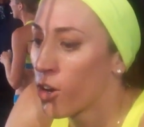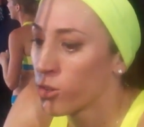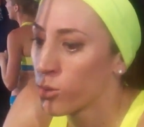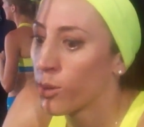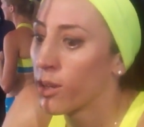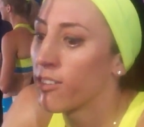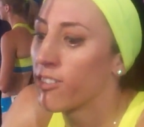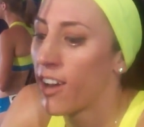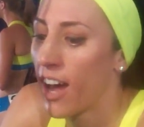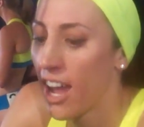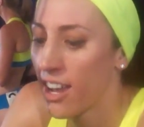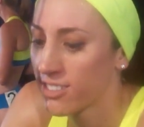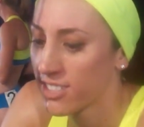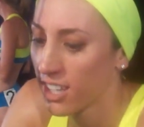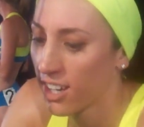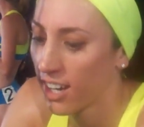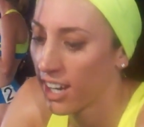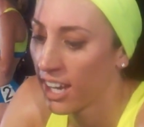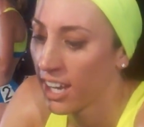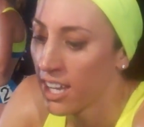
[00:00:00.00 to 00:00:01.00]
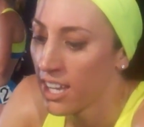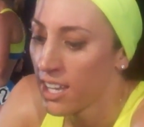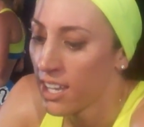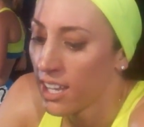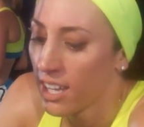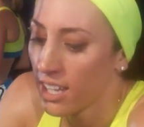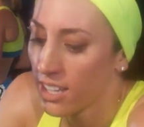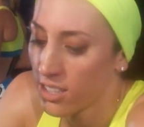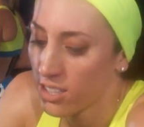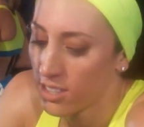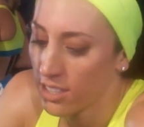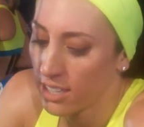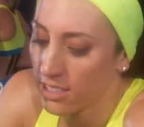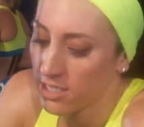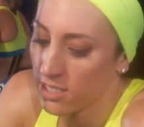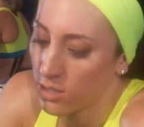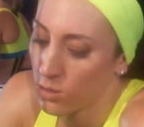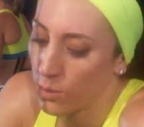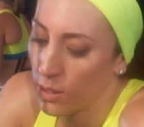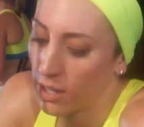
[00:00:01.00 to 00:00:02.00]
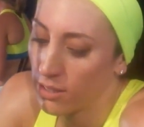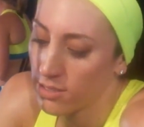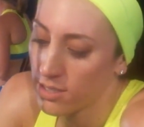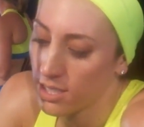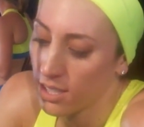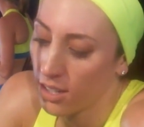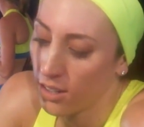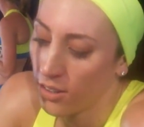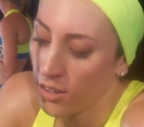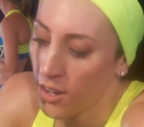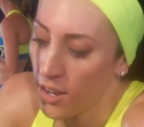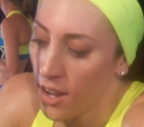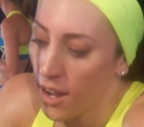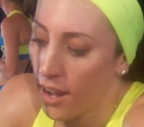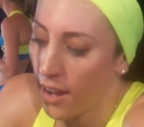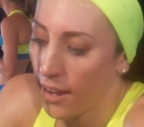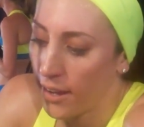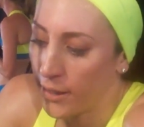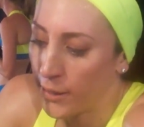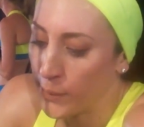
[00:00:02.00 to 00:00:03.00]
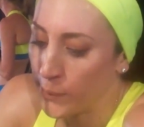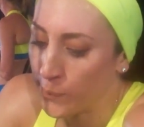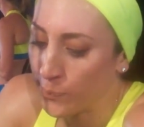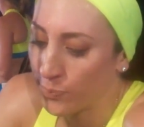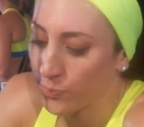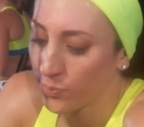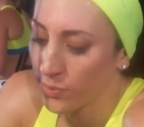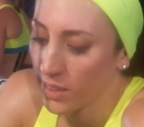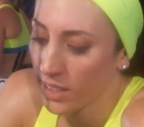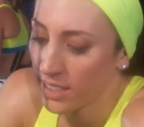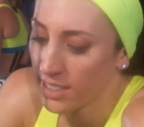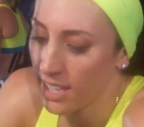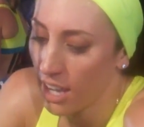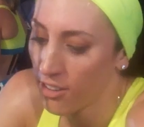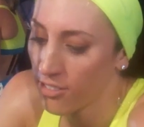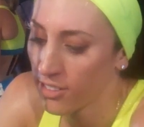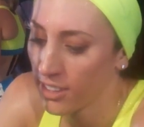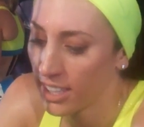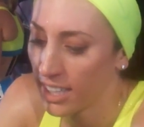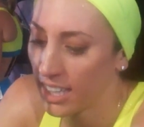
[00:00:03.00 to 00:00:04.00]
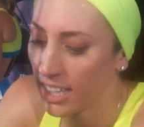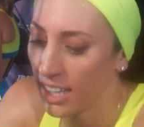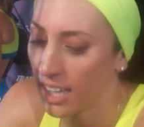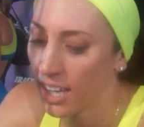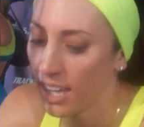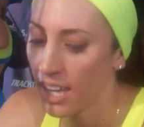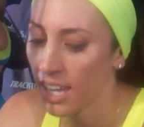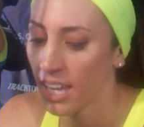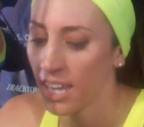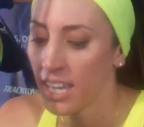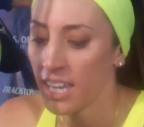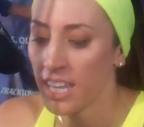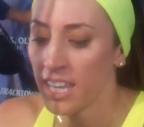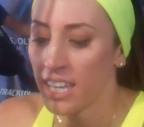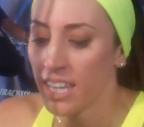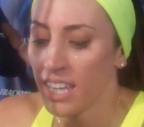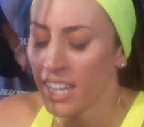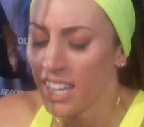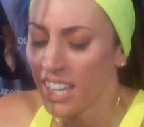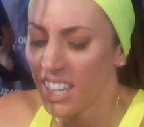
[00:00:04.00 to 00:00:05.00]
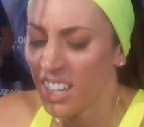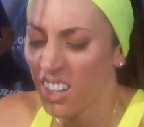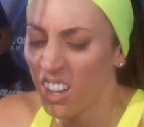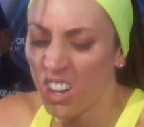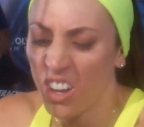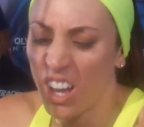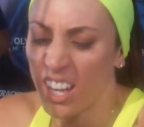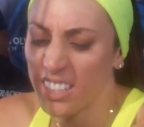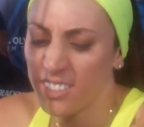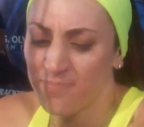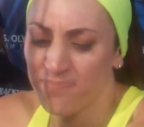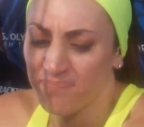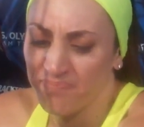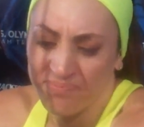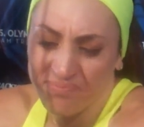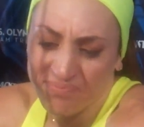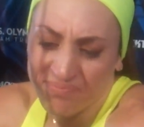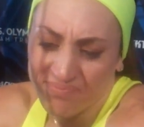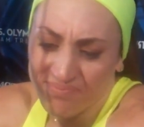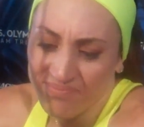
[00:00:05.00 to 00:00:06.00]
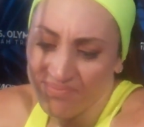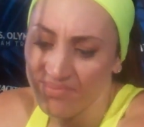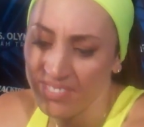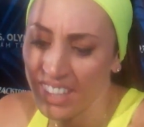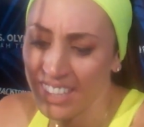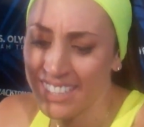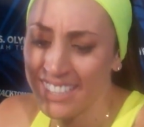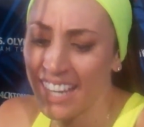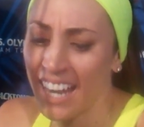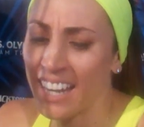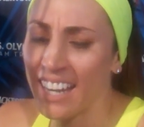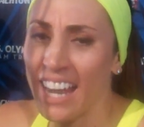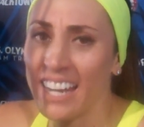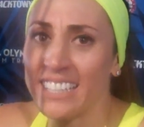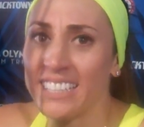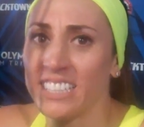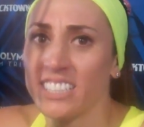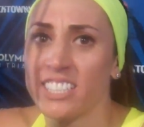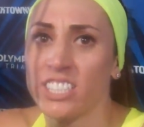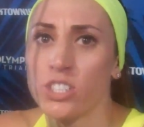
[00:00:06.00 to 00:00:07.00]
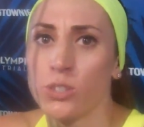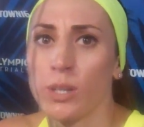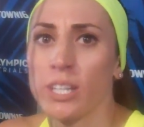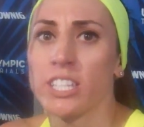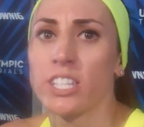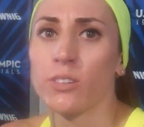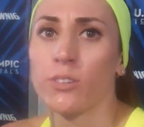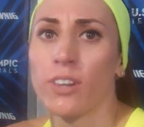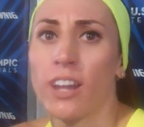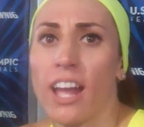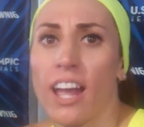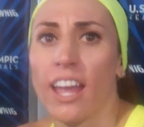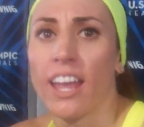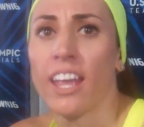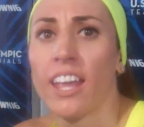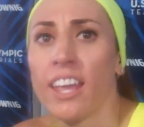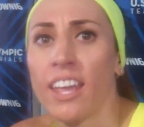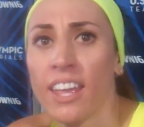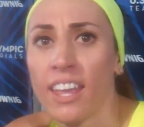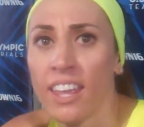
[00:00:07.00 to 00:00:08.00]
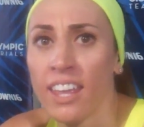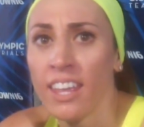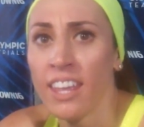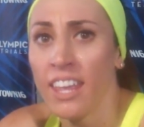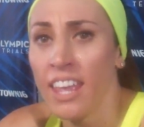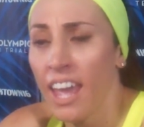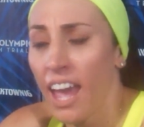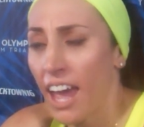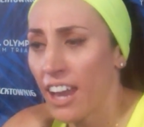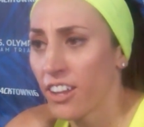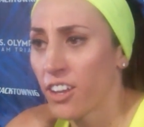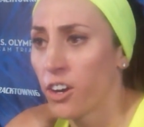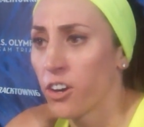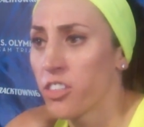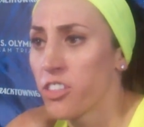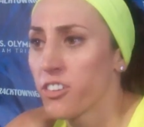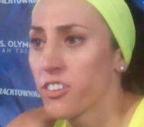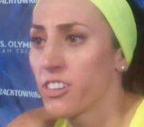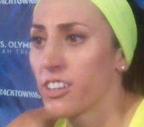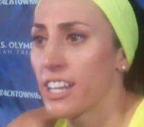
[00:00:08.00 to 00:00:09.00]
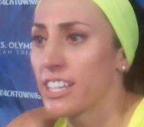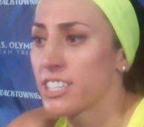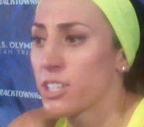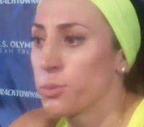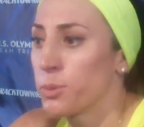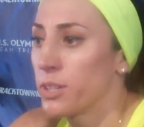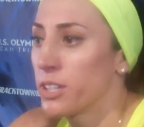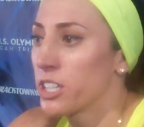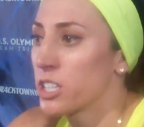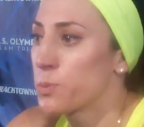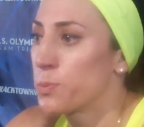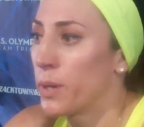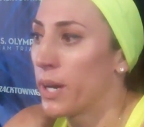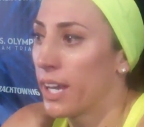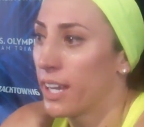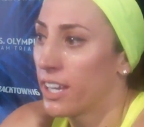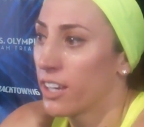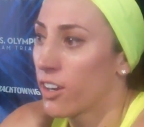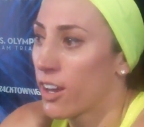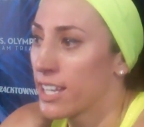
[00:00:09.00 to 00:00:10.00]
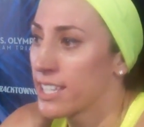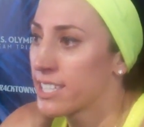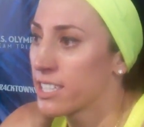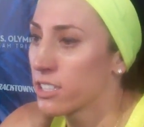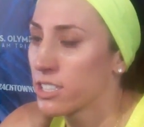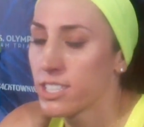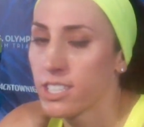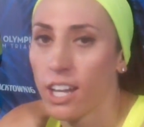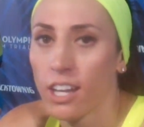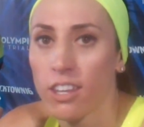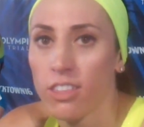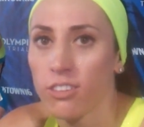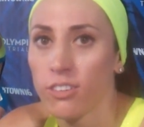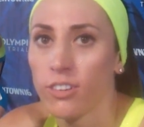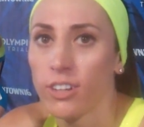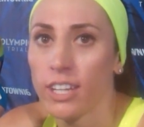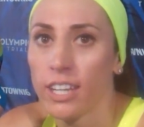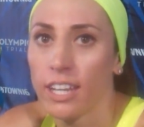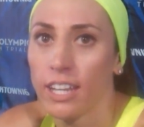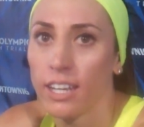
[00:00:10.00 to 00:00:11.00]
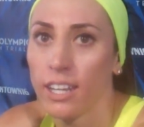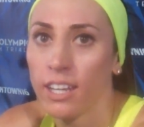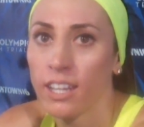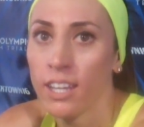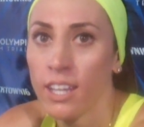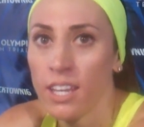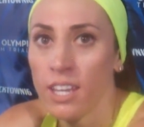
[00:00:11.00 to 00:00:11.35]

25 in 2012, so definitely, you know, it's not an ideal situation what I had to go through the last couple years, but, you know, I still stuck through it and